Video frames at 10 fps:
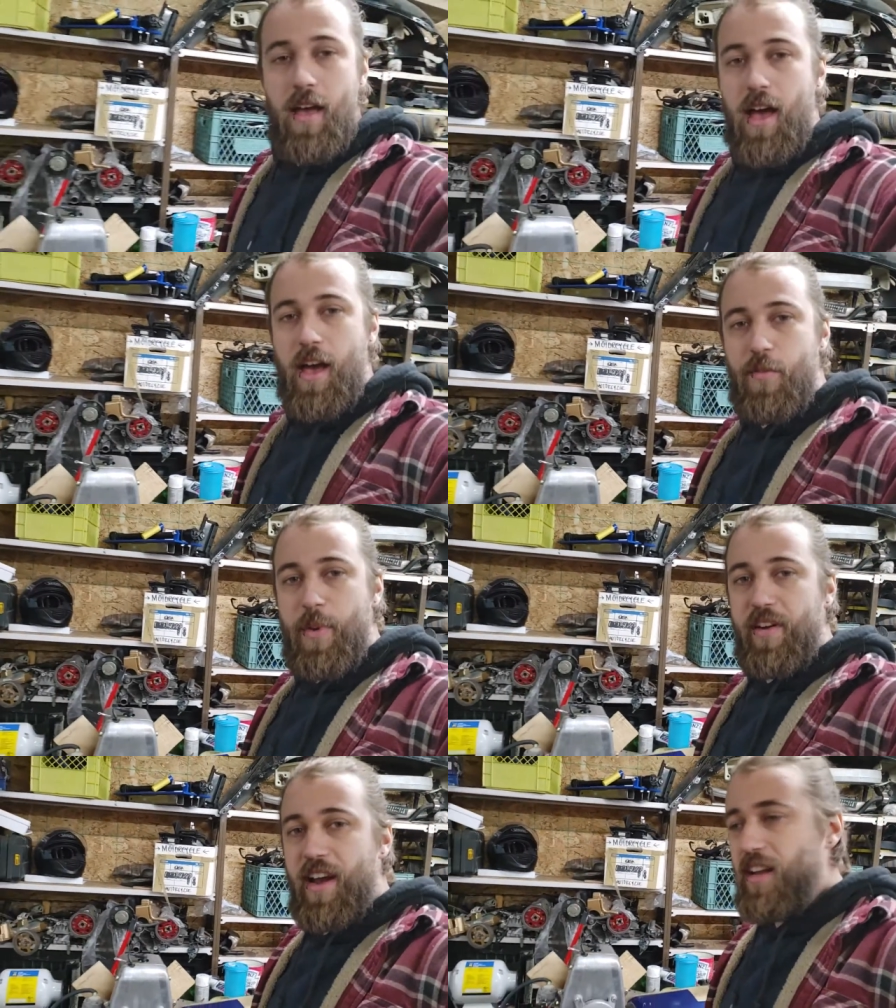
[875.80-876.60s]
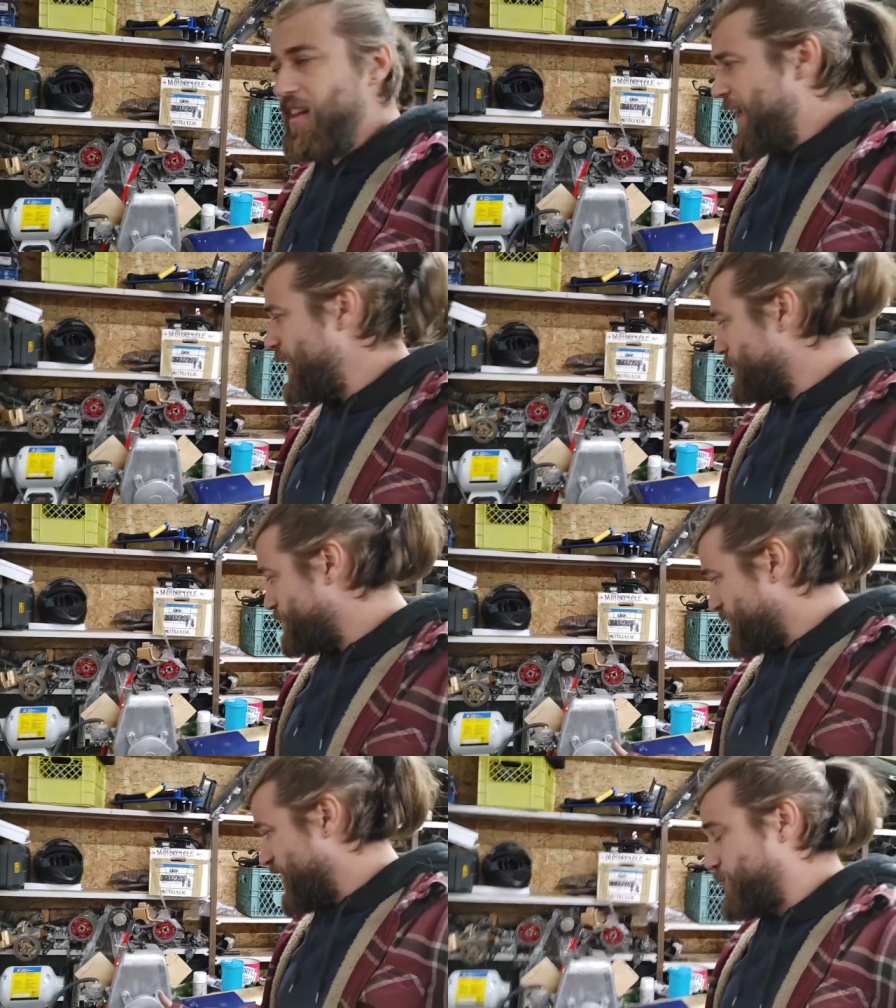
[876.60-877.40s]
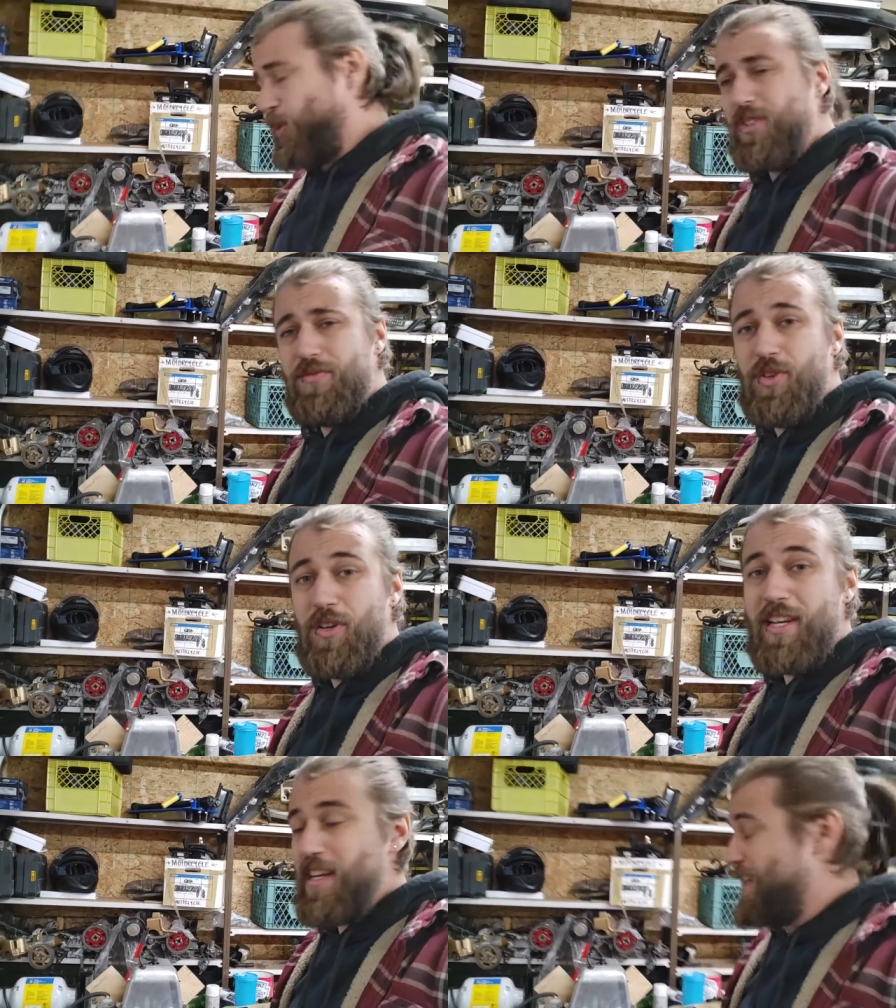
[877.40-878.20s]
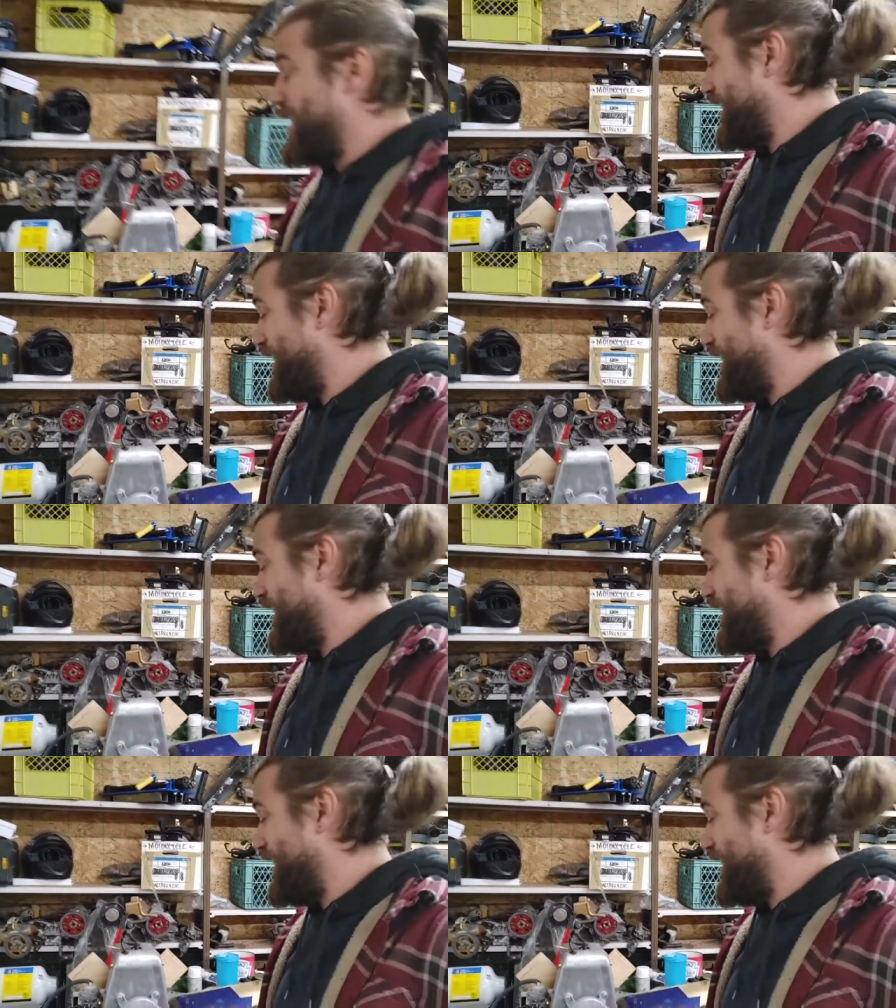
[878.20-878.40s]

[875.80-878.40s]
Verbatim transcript: have a better angle on it. Let's put some fuel in it